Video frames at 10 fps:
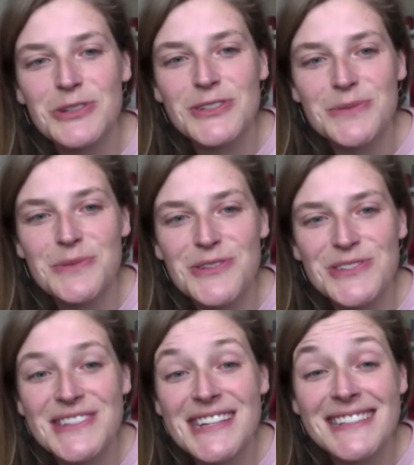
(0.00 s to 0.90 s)
pull some of
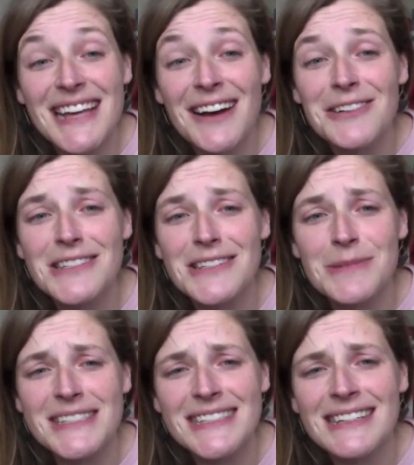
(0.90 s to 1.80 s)
those things out to
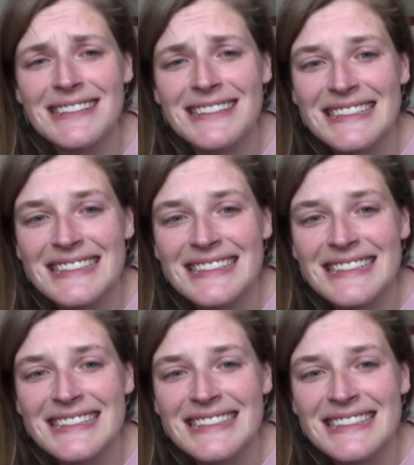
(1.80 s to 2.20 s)
be seen?